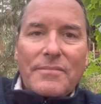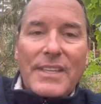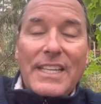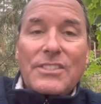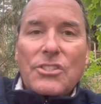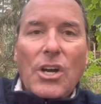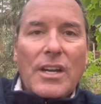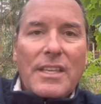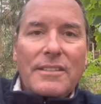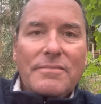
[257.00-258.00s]
It's
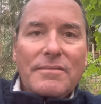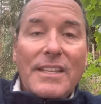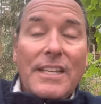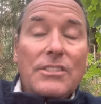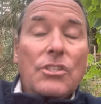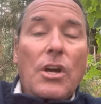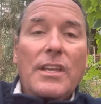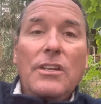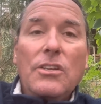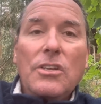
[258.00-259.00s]
talking. It's
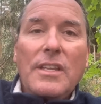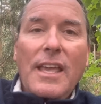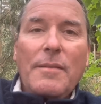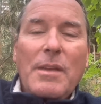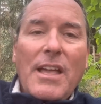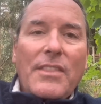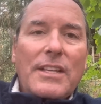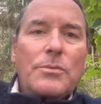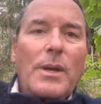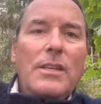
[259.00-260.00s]
talking a good game.
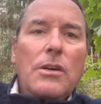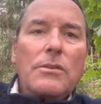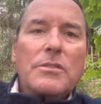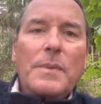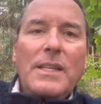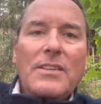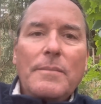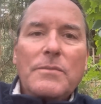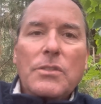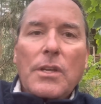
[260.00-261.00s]
That's why I notice many
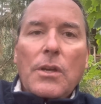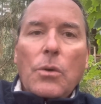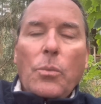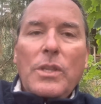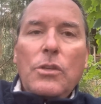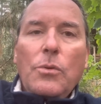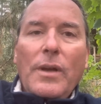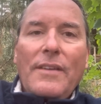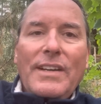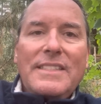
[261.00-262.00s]
times when you
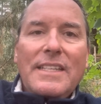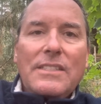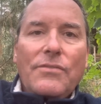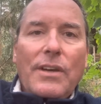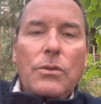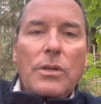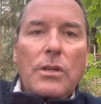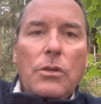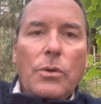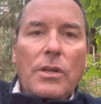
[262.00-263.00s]
have identified who,
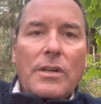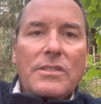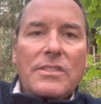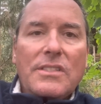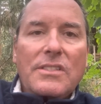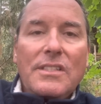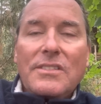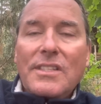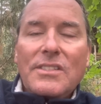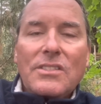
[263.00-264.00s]
who a narcissist is,
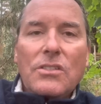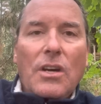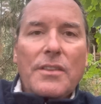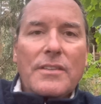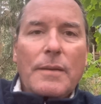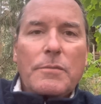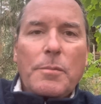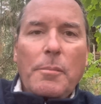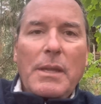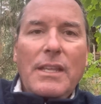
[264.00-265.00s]
this isn't all the times,
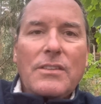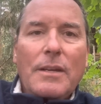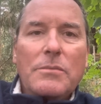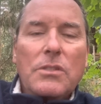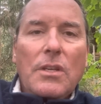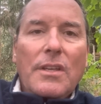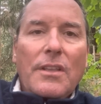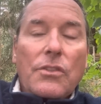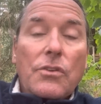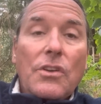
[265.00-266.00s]
but many times
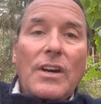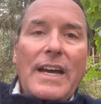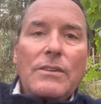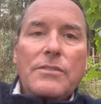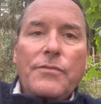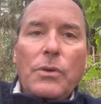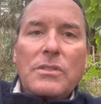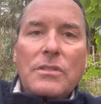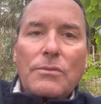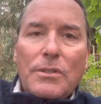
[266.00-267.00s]
they're the loudest
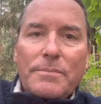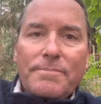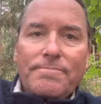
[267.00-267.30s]
voice in the room.